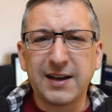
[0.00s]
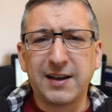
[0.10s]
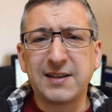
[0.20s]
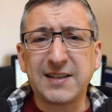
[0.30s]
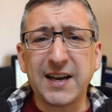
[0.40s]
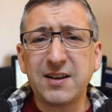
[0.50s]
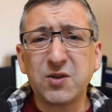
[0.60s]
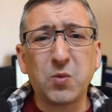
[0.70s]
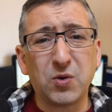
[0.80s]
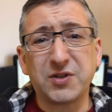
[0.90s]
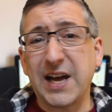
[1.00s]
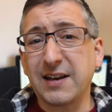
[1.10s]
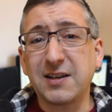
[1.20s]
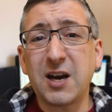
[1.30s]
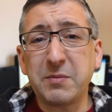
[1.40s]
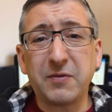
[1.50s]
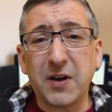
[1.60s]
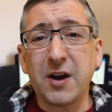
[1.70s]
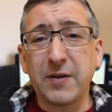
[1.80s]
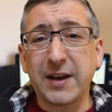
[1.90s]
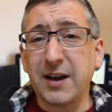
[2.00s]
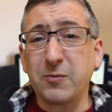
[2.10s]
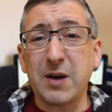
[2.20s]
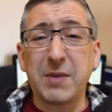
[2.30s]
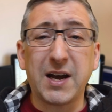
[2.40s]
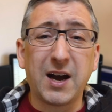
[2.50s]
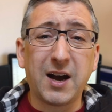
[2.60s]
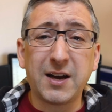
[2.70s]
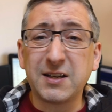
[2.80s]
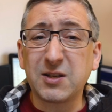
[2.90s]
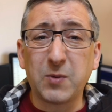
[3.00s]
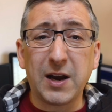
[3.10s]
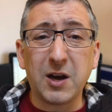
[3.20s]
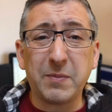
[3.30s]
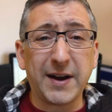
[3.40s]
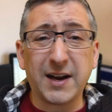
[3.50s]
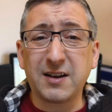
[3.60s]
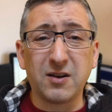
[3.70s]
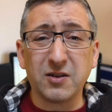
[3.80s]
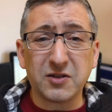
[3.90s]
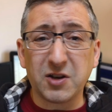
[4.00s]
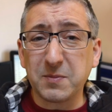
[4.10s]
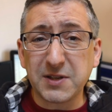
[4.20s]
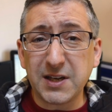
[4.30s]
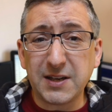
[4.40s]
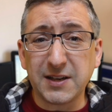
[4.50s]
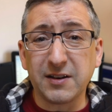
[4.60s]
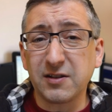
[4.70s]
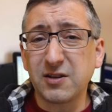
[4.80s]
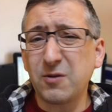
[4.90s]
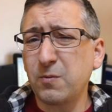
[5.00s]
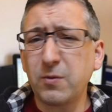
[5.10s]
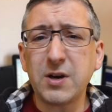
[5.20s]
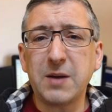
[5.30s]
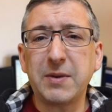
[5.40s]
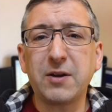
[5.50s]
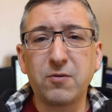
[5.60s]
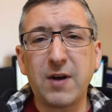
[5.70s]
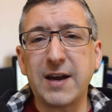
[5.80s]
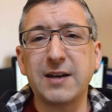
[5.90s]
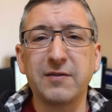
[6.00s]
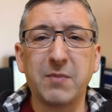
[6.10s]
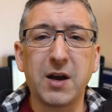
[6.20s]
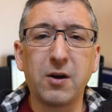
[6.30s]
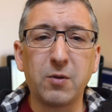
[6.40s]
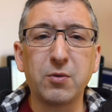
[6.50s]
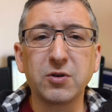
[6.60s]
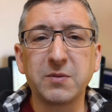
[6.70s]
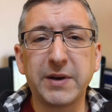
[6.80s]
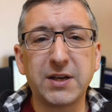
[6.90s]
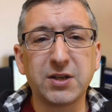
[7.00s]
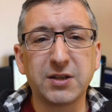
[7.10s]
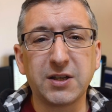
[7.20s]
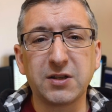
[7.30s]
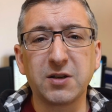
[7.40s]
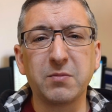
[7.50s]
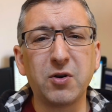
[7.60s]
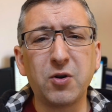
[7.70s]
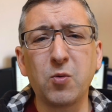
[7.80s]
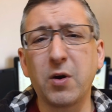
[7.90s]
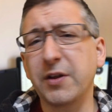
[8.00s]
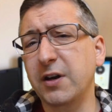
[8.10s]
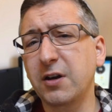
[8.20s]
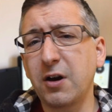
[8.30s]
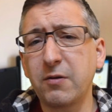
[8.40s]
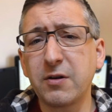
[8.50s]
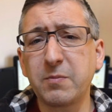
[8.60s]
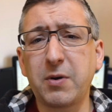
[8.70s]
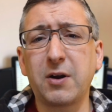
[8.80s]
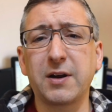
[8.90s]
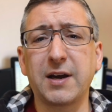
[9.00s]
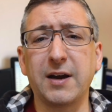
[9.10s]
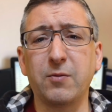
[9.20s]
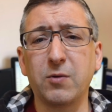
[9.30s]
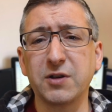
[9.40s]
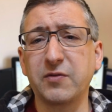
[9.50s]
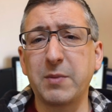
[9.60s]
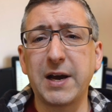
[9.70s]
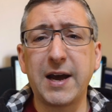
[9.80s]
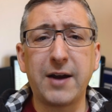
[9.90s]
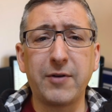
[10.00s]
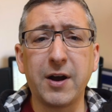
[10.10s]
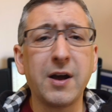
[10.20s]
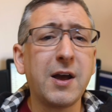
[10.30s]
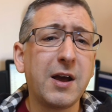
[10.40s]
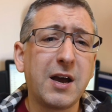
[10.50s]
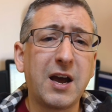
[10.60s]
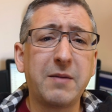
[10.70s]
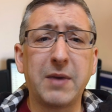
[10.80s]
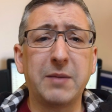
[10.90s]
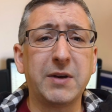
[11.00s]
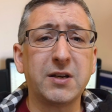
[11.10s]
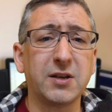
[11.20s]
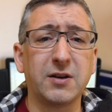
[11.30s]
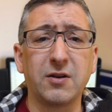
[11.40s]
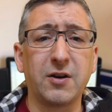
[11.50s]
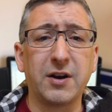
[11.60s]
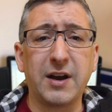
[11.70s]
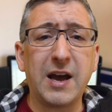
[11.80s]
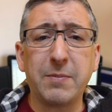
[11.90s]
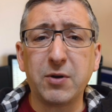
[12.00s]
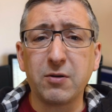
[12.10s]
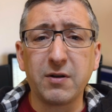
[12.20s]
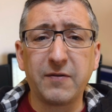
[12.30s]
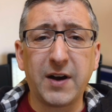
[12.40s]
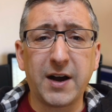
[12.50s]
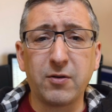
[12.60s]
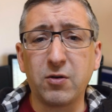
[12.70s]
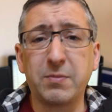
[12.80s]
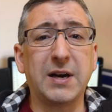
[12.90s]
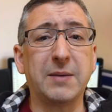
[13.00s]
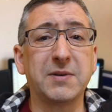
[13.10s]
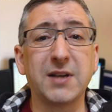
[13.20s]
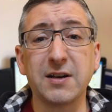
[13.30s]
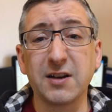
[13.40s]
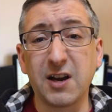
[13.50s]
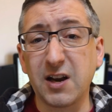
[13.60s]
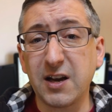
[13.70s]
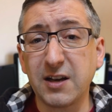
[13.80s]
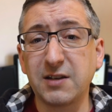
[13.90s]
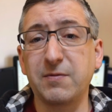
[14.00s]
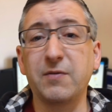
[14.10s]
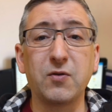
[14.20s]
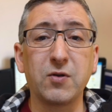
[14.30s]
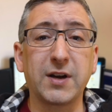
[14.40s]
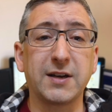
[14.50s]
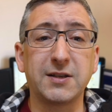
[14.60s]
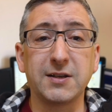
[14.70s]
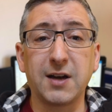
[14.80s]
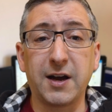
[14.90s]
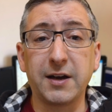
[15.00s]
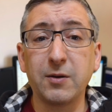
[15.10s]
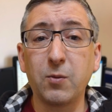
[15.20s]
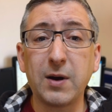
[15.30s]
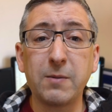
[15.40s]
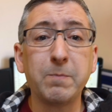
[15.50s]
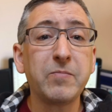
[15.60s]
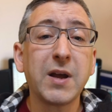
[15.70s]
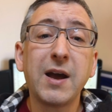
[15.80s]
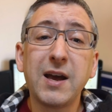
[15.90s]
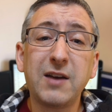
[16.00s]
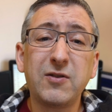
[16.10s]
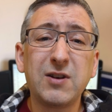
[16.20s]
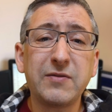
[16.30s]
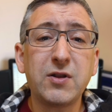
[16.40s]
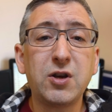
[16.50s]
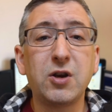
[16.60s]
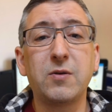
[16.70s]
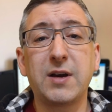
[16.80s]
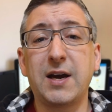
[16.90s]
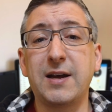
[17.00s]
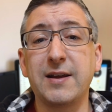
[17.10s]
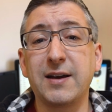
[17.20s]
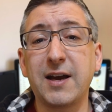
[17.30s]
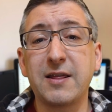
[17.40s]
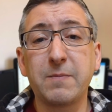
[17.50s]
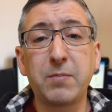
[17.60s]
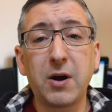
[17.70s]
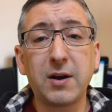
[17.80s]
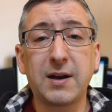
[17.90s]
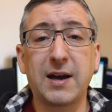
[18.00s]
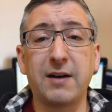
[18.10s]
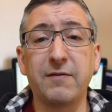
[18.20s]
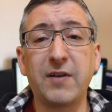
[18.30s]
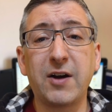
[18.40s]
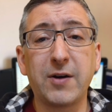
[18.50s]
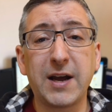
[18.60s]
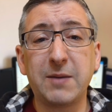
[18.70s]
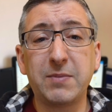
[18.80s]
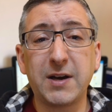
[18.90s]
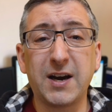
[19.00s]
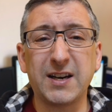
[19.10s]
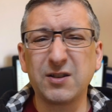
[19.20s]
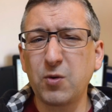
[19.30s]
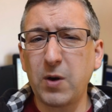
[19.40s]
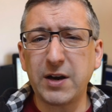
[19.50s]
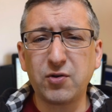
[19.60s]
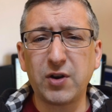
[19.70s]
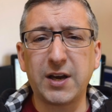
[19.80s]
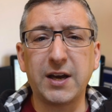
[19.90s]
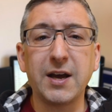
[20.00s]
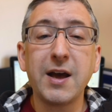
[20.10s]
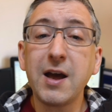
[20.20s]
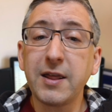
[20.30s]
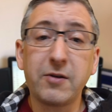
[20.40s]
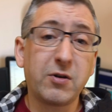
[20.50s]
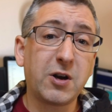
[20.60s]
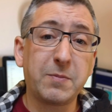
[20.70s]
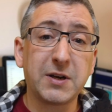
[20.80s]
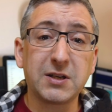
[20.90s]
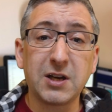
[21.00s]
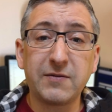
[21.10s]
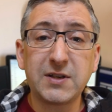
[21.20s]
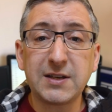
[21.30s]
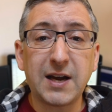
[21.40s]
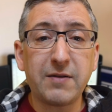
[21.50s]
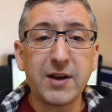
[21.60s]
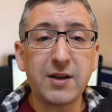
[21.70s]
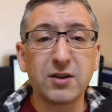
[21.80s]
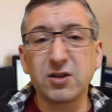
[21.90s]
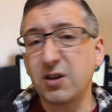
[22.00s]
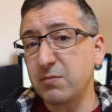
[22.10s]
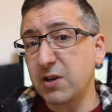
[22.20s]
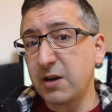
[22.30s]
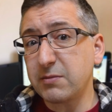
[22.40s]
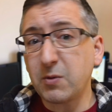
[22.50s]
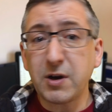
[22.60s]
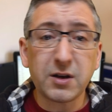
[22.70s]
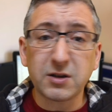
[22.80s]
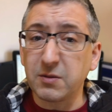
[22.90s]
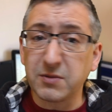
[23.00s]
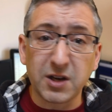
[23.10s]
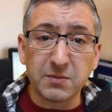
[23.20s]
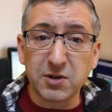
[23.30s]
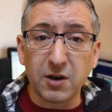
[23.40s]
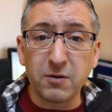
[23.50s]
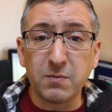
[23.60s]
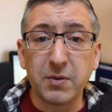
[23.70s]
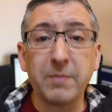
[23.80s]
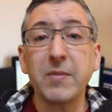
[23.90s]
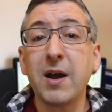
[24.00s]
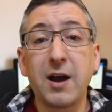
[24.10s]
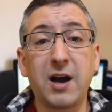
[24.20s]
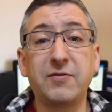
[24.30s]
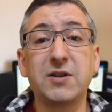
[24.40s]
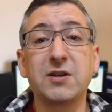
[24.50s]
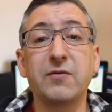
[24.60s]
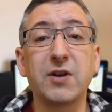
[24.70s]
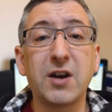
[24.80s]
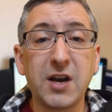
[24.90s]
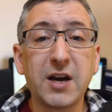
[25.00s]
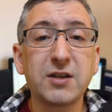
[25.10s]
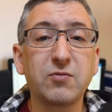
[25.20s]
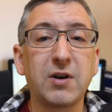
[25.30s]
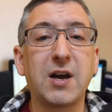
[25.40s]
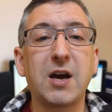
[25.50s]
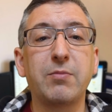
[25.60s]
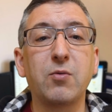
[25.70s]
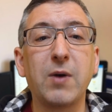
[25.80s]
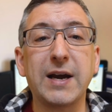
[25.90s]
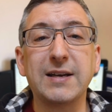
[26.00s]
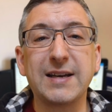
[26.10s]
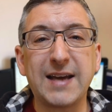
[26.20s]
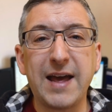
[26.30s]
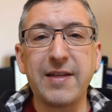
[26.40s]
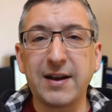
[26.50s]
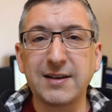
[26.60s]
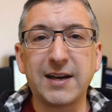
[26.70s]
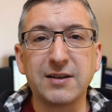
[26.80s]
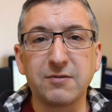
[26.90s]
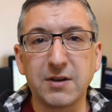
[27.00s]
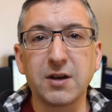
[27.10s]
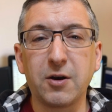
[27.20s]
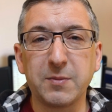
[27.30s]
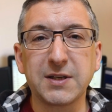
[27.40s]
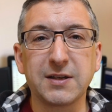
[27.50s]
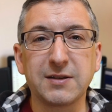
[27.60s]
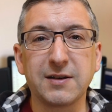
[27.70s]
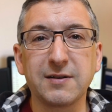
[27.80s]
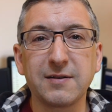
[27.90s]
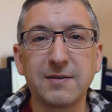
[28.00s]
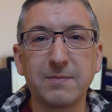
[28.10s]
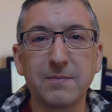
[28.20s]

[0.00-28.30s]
It's getting towards that time of year again where my eyes swell up and I can't stop sneezing, so wouldn't it be great if my home automation system knew what the current pollen count was for my area and maybe turn on an air purifier or perhaps send an alert if the forecast is high? Well, if you live in the UK then getting the pollen count via an API is quite tricky. There are a couple of services out there that sometimes work, sometimes don't, but I've discovered a nice reliable way to get that data into Home Assistant.